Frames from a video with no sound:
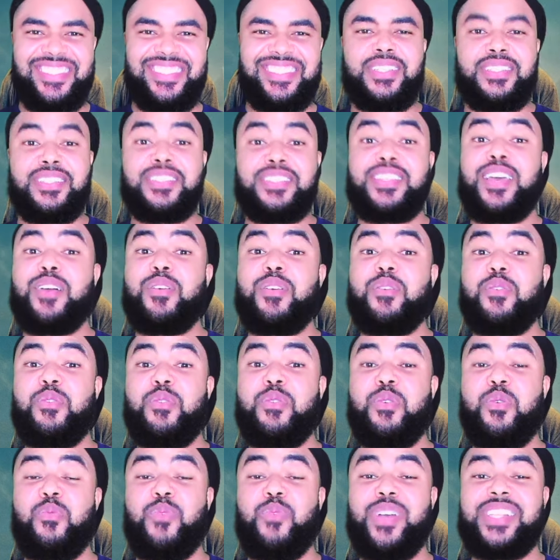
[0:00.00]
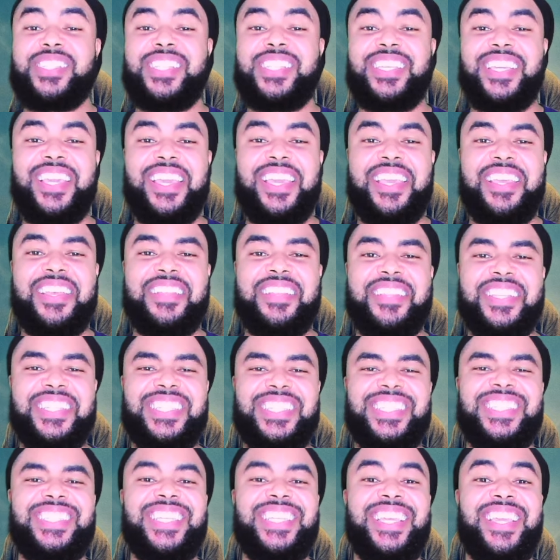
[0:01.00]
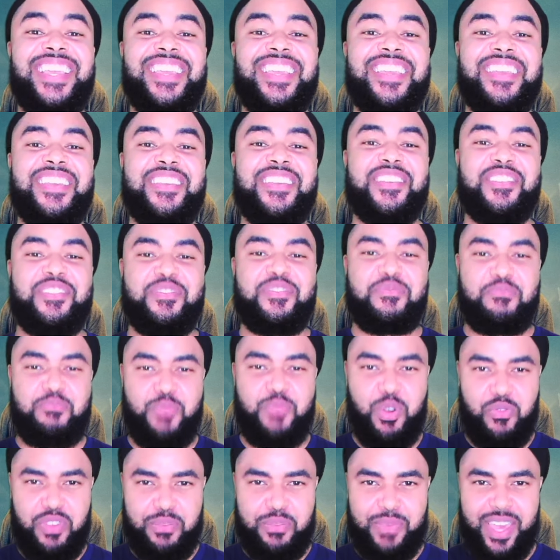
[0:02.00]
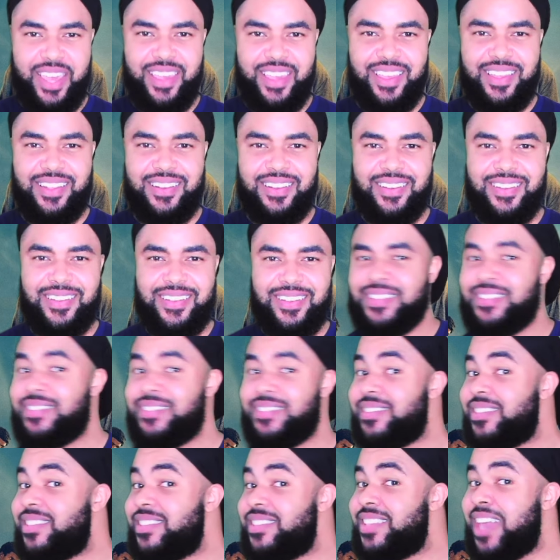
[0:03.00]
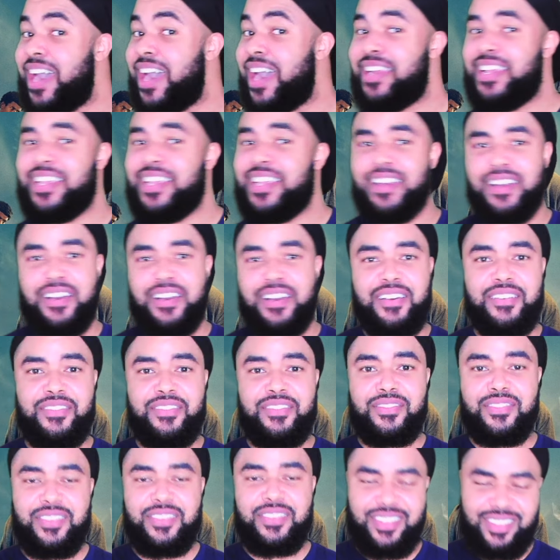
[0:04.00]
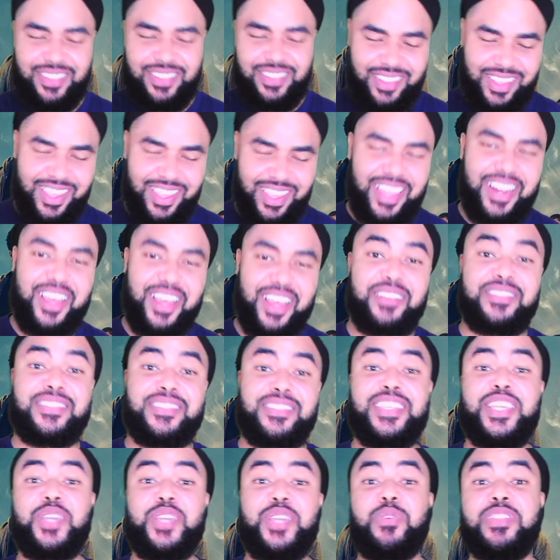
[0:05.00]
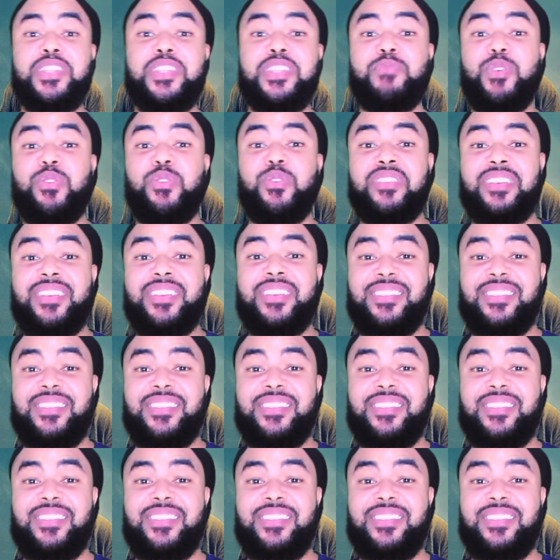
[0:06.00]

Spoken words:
So, once again, this is D, Movieman, signing off, and I'll see you at the movies.